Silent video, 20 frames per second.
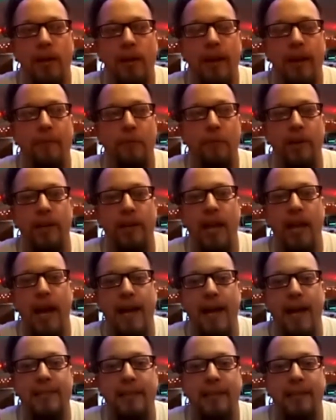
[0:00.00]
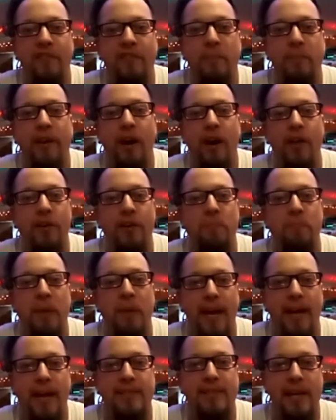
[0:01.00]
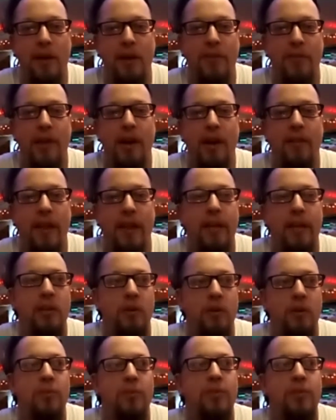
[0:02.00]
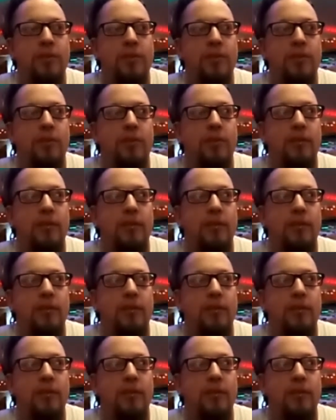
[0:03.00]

have realized that there have been other bands out there that use